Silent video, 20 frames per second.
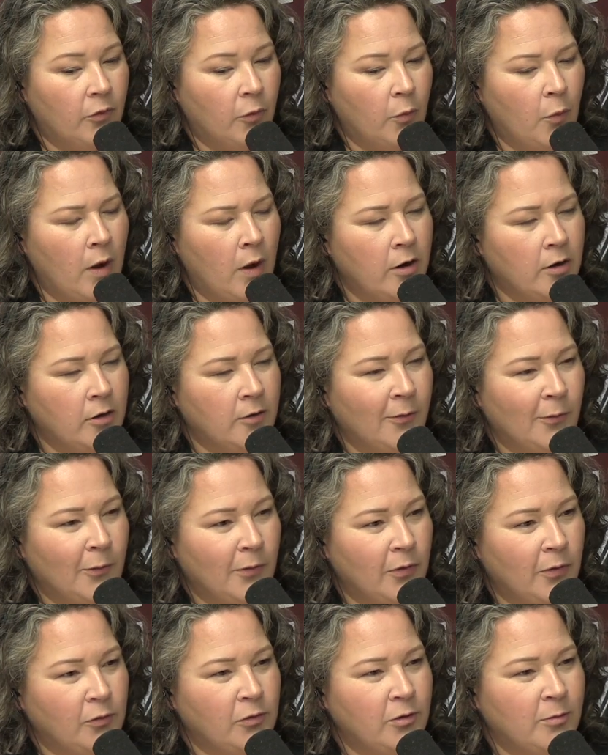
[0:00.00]
So why are you
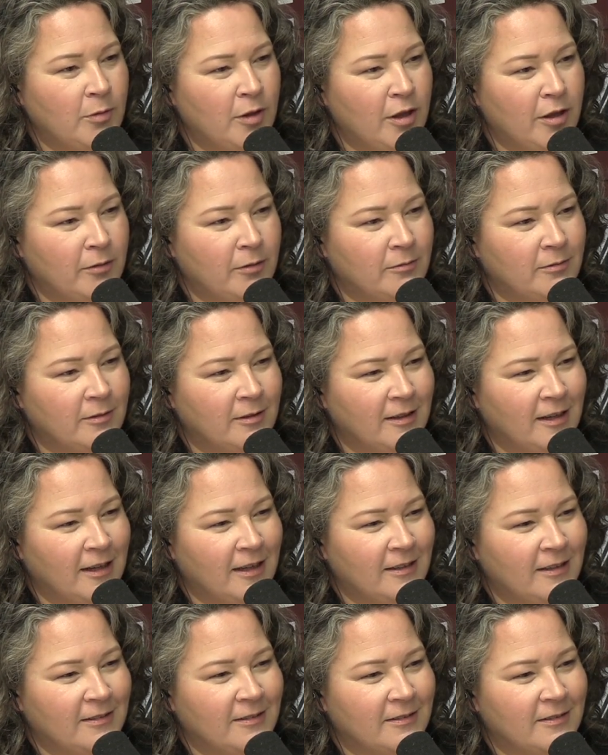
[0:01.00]
going through Tupelo
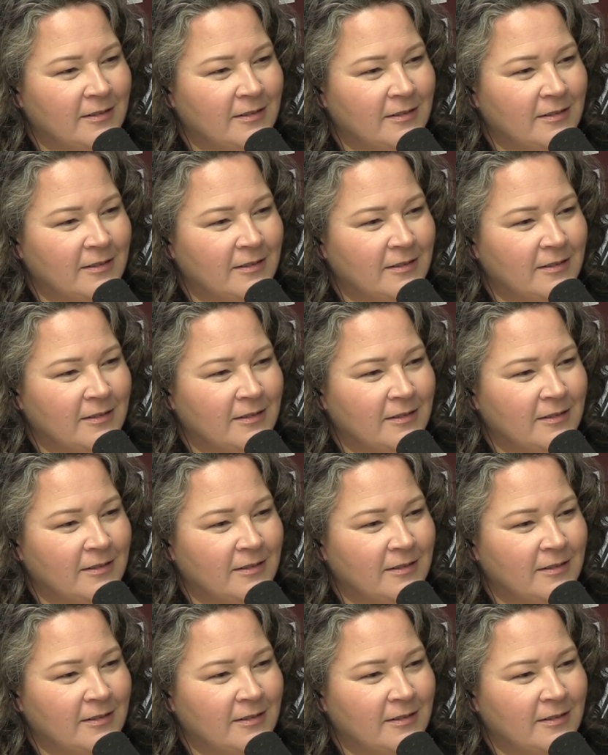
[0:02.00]
today?